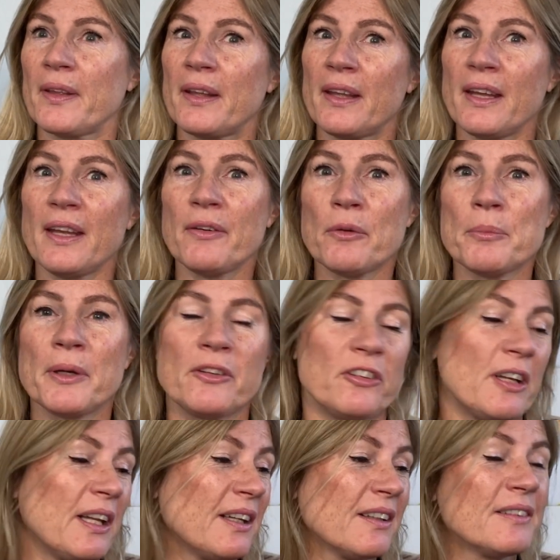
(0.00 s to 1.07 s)
here on my
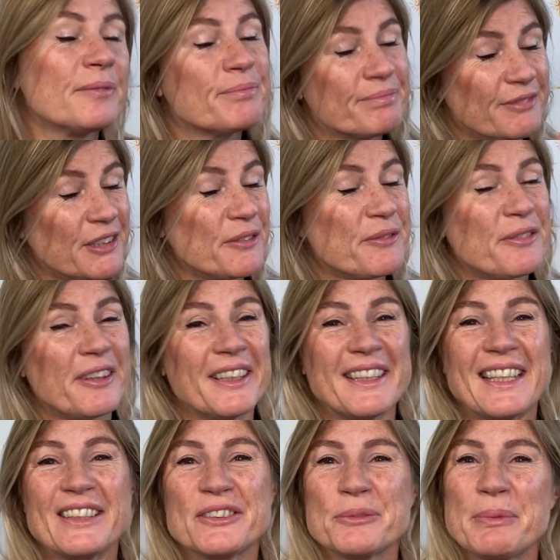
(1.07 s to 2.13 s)
channel you'll find
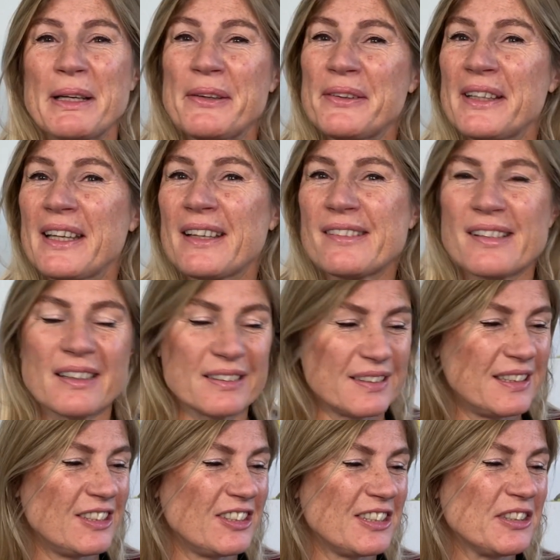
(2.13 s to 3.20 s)
out about ESL
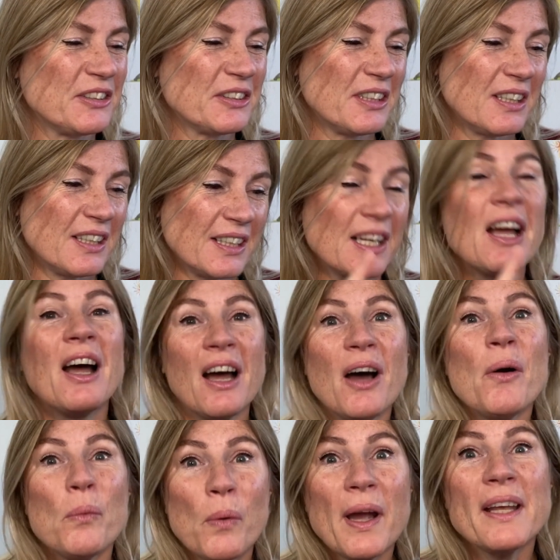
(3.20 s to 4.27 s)
teaching online,
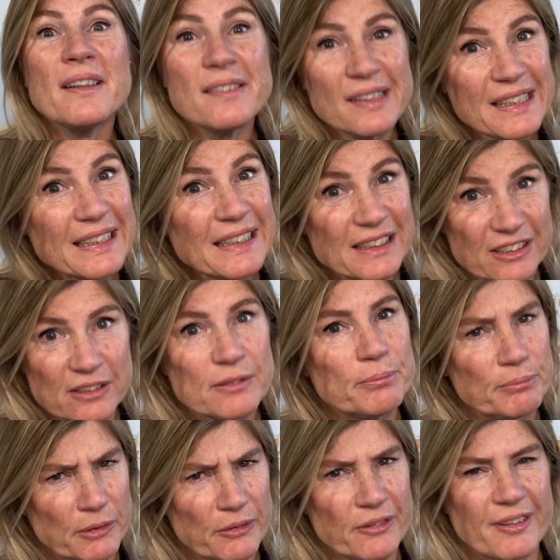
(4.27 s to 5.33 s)
Wales English
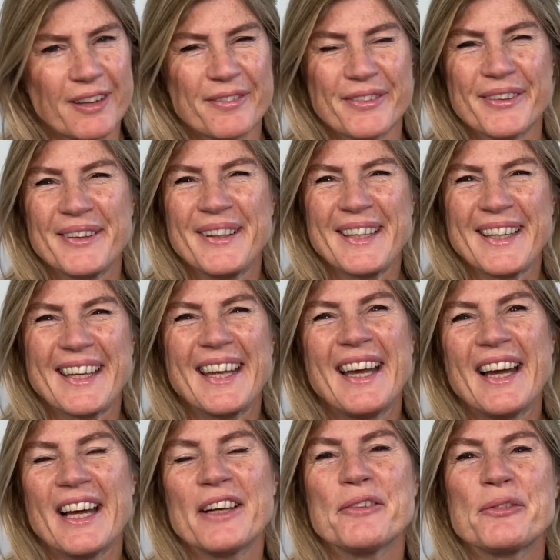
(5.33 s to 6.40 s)
most definitely,
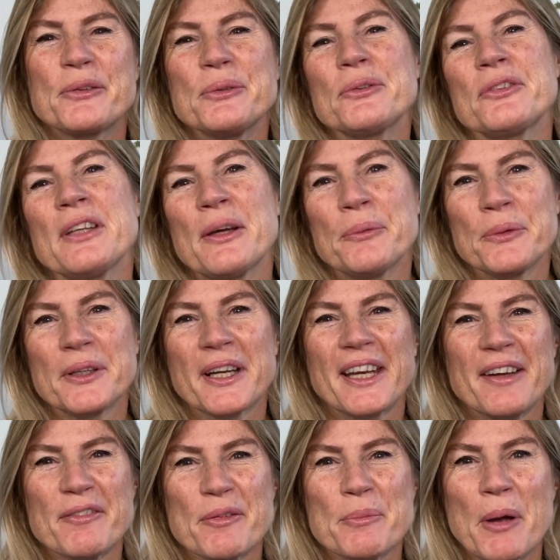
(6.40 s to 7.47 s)
and of course now working
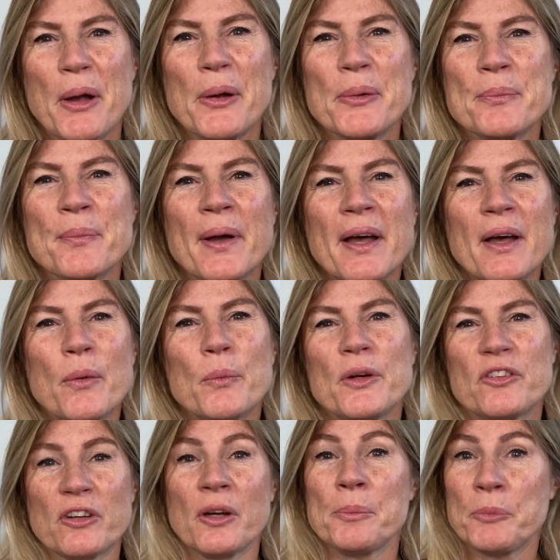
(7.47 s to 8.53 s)
from home,
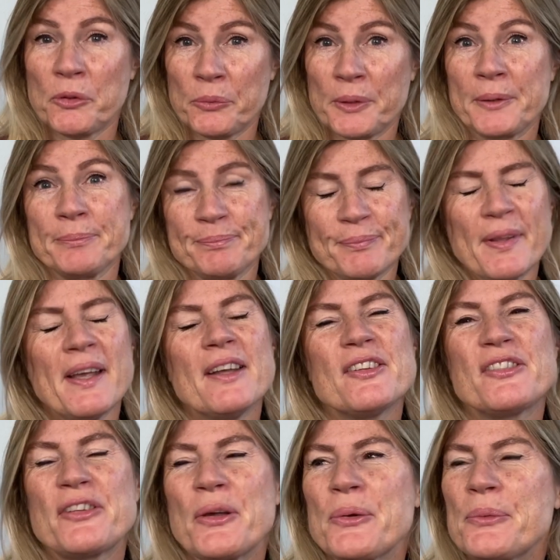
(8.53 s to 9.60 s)
which I'm doing.
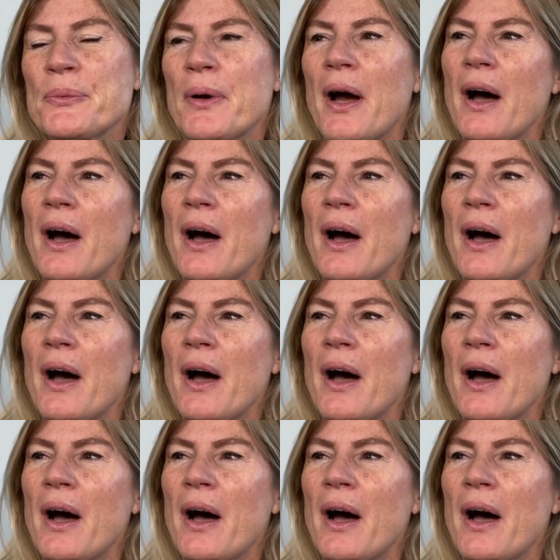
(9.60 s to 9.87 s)
So